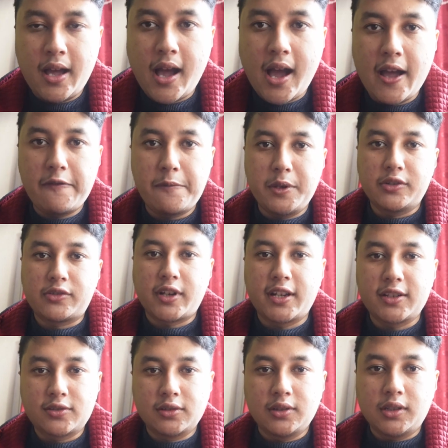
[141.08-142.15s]
I've been
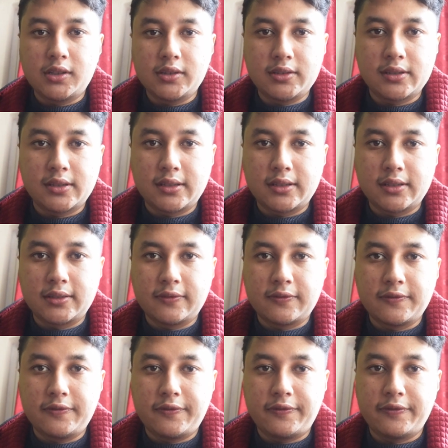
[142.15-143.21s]
trying to learn
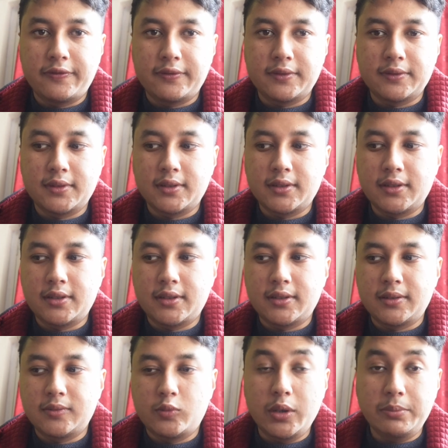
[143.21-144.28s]

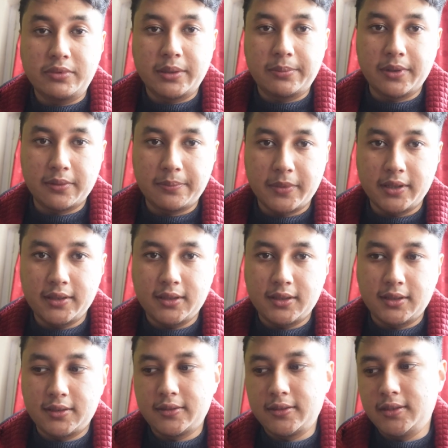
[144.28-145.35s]
web development
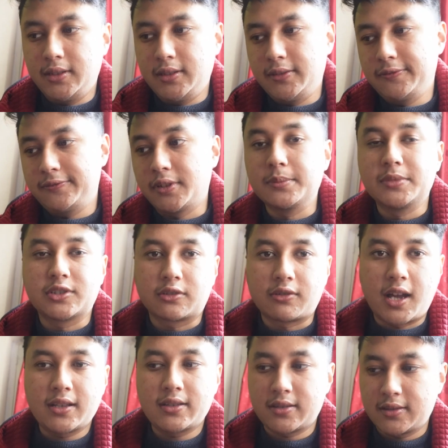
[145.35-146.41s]
from
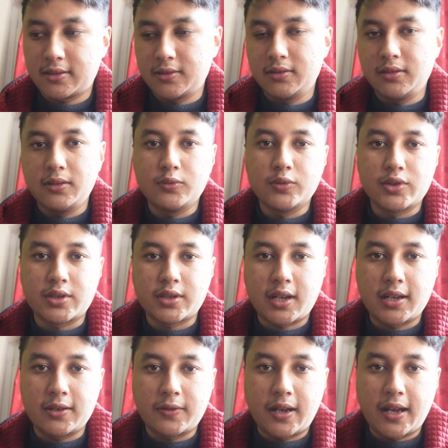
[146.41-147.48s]
scratch, which I